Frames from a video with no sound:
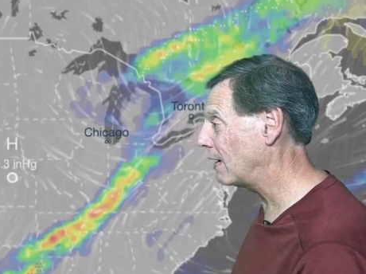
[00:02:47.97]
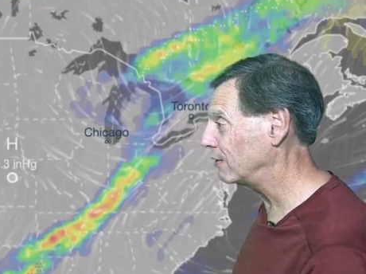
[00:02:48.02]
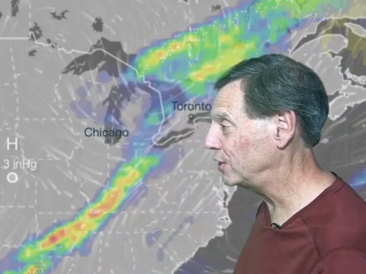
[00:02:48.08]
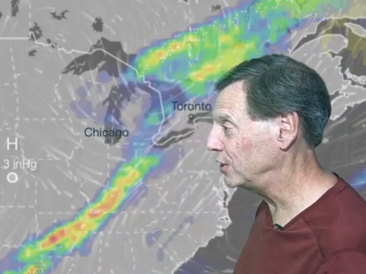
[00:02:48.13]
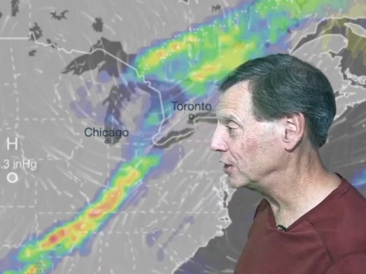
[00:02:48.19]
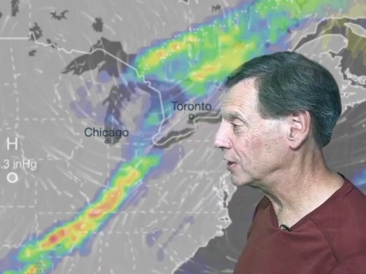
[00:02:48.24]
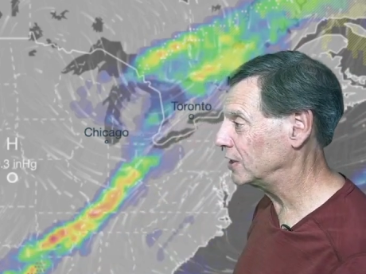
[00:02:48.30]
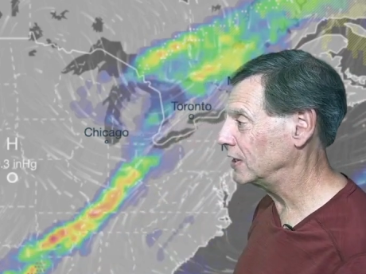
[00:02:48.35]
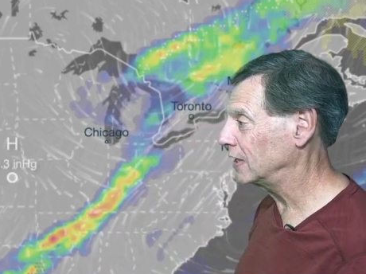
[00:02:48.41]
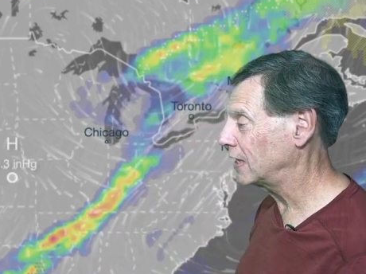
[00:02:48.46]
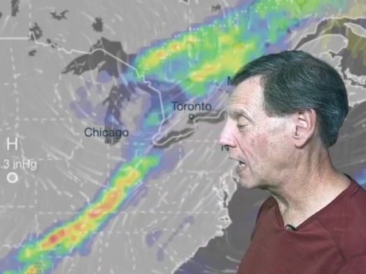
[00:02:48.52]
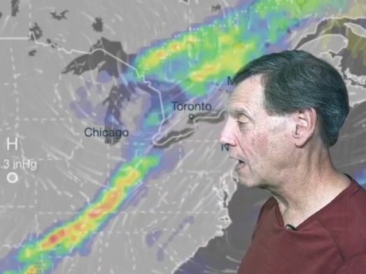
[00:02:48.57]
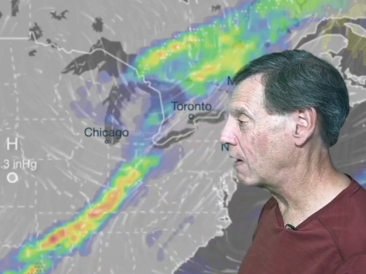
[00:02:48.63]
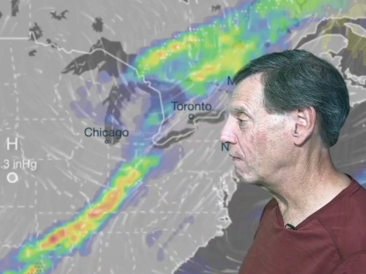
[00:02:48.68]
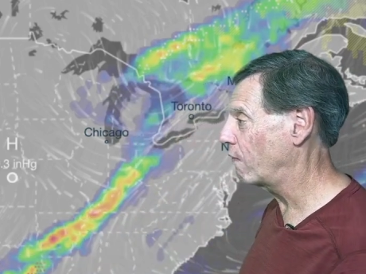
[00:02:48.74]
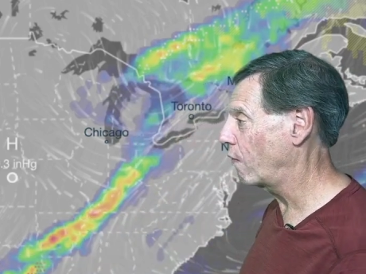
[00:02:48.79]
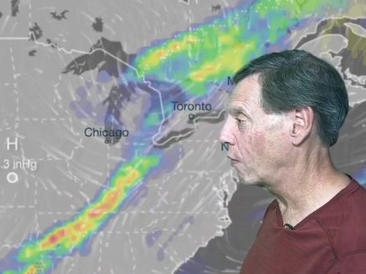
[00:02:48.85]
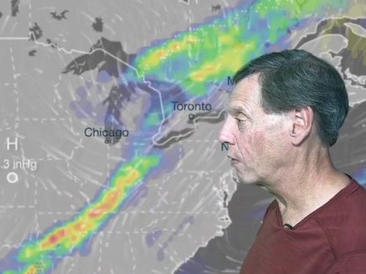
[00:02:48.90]
out just just in
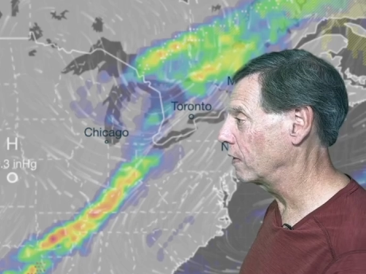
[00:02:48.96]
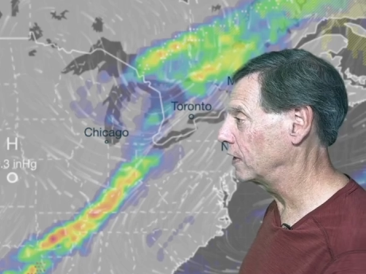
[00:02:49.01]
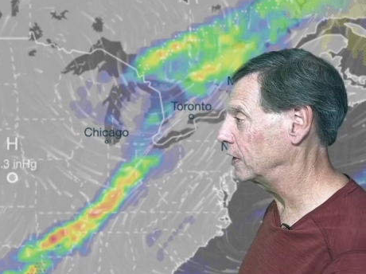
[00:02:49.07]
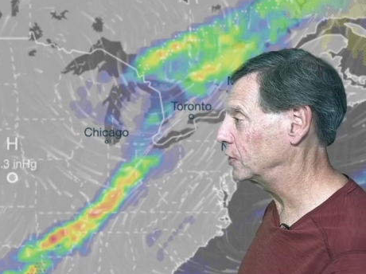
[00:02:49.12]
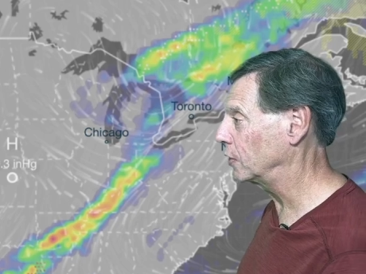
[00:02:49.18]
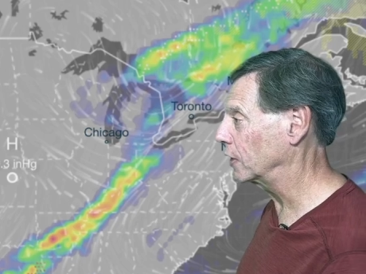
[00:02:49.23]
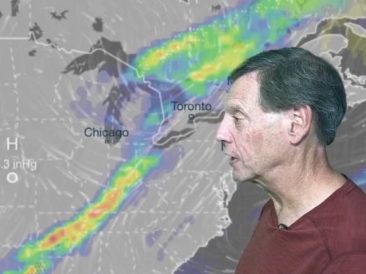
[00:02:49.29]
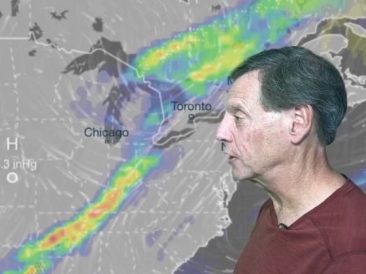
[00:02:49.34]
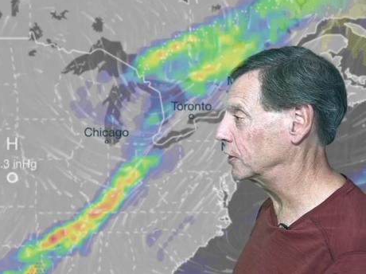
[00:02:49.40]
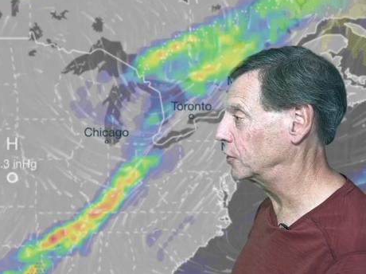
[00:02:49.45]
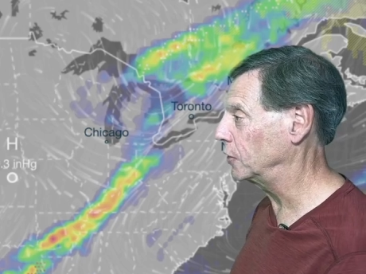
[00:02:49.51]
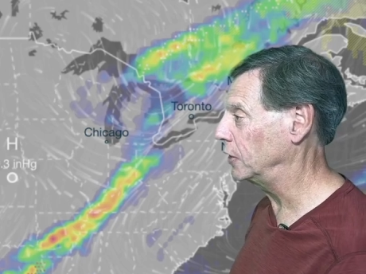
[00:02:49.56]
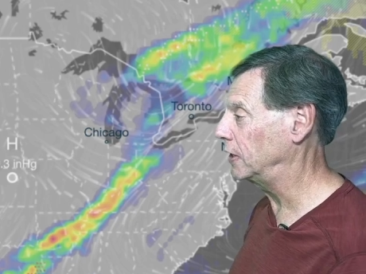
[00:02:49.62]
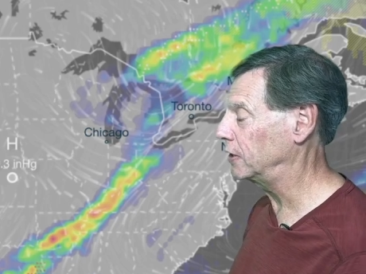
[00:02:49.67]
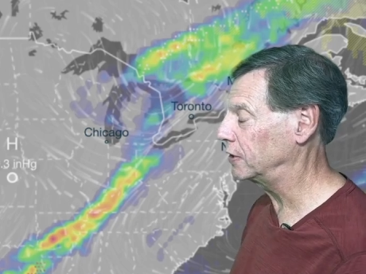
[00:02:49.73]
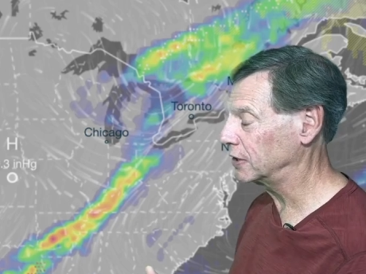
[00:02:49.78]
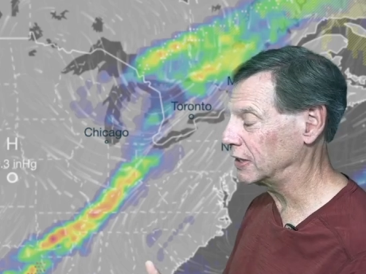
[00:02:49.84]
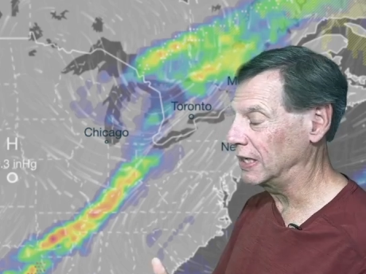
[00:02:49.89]
time for the trick or
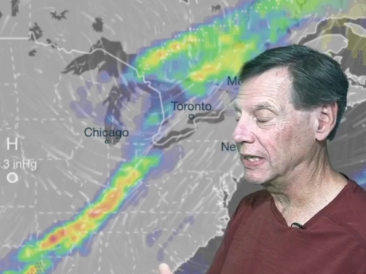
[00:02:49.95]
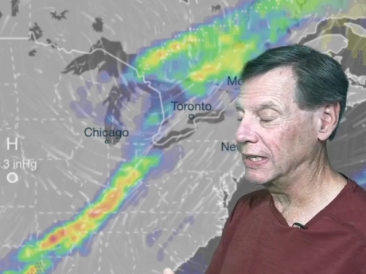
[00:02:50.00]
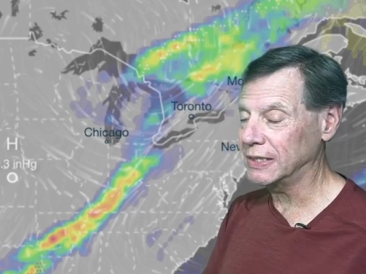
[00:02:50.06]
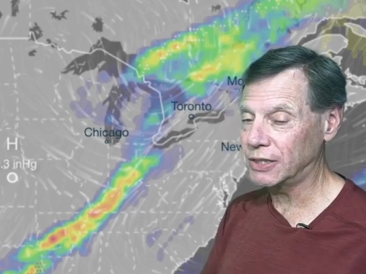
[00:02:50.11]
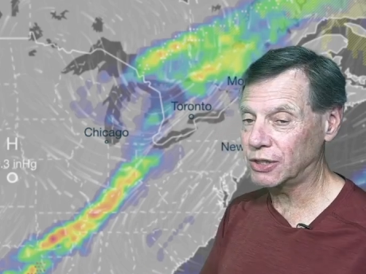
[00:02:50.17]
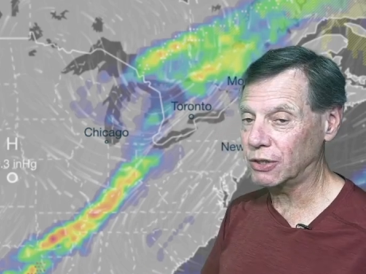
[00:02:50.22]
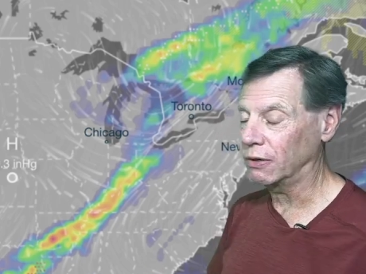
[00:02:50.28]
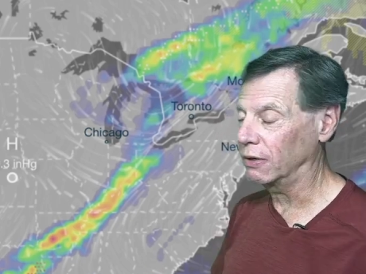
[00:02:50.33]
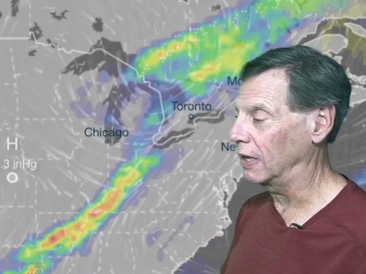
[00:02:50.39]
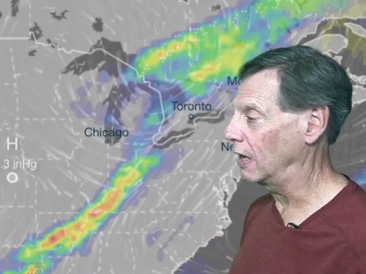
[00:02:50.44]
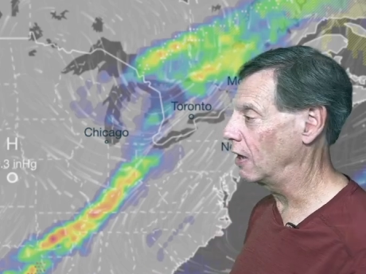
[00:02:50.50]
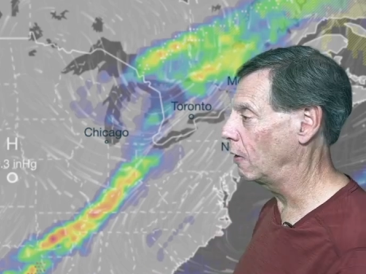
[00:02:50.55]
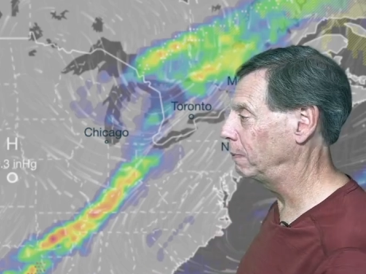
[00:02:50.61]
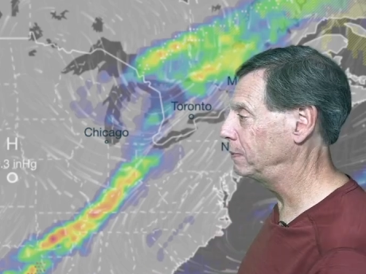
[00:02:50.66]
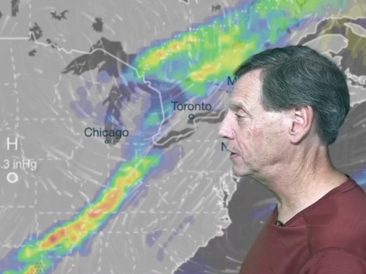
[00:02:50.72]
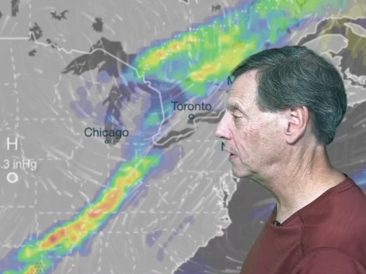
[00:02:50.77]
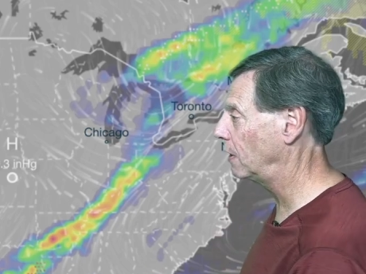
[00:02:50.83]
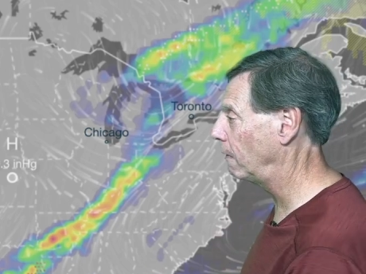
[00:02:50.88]
treaters, and let's certainly
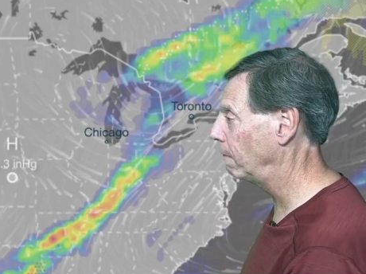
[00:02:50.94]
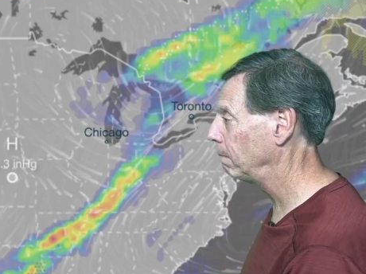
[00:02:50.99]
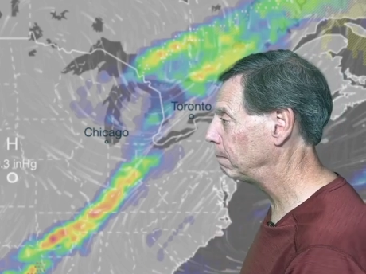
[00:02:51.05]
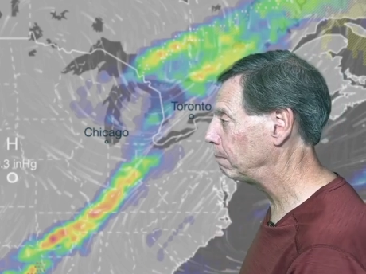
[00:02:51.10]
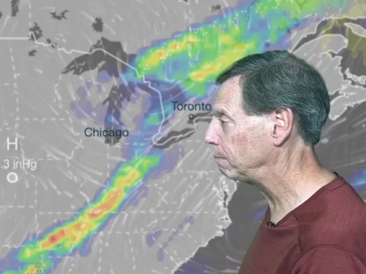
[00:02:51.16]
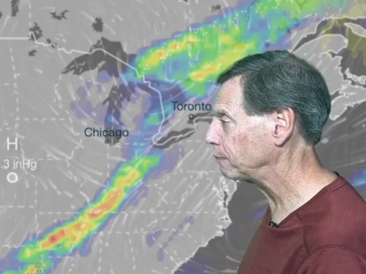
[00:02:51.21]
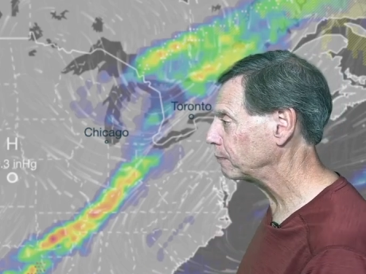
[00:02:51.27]
hope So,